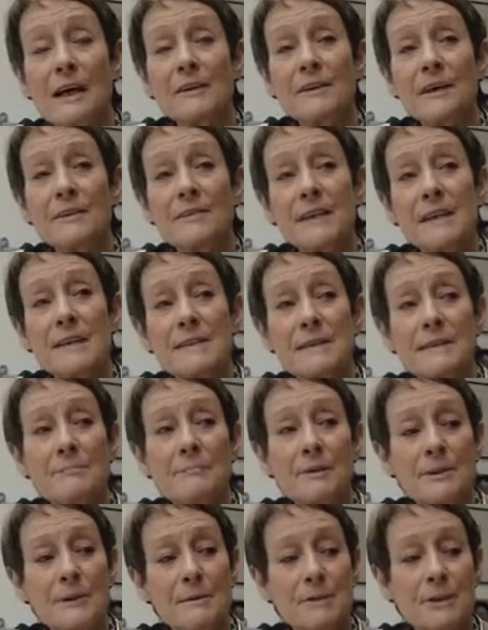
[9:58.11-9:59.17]
And I think
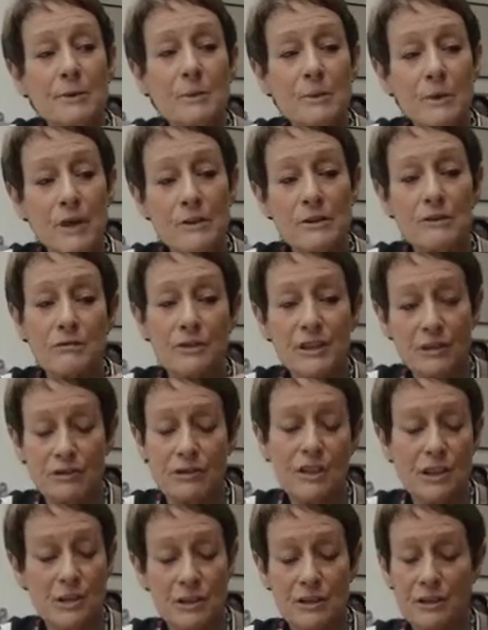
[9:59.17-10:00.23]
sometimes all those
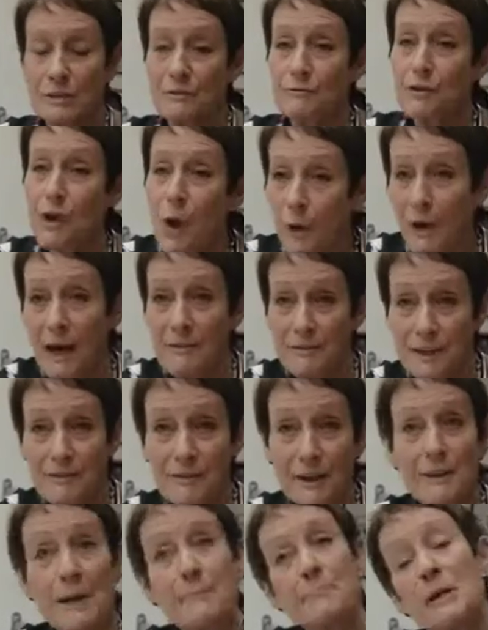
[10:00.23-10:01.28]
restrictions of not having
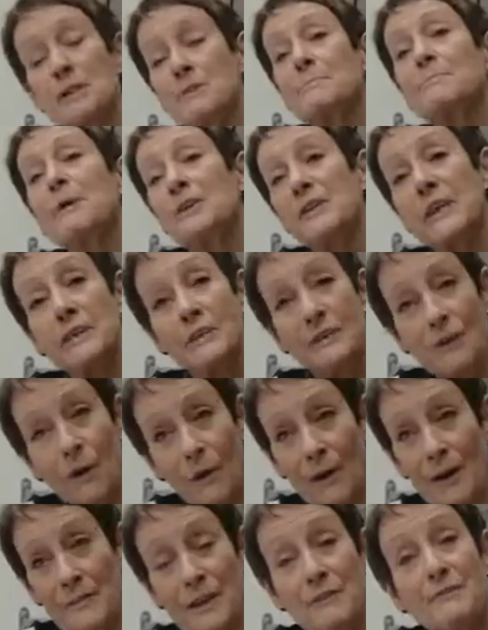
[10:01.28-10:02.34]
very much money and
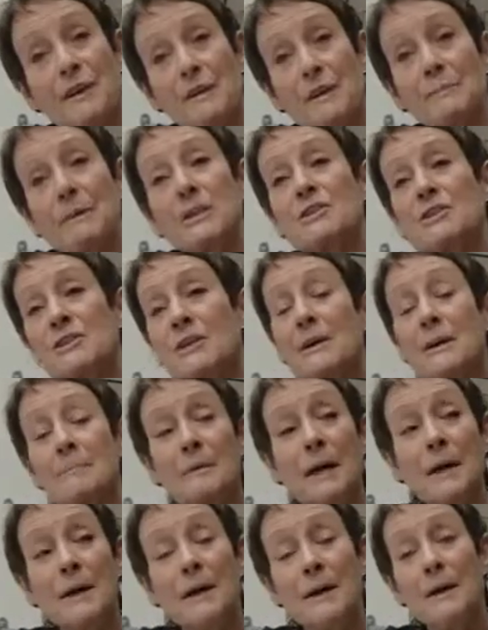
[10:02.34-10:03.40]
not having very much time
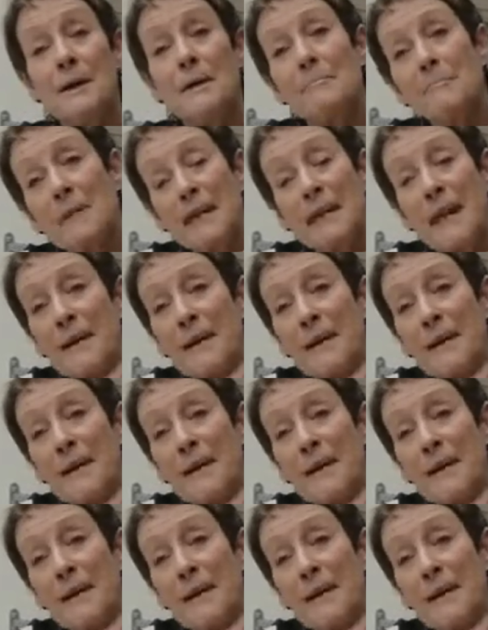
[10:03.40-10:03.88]
make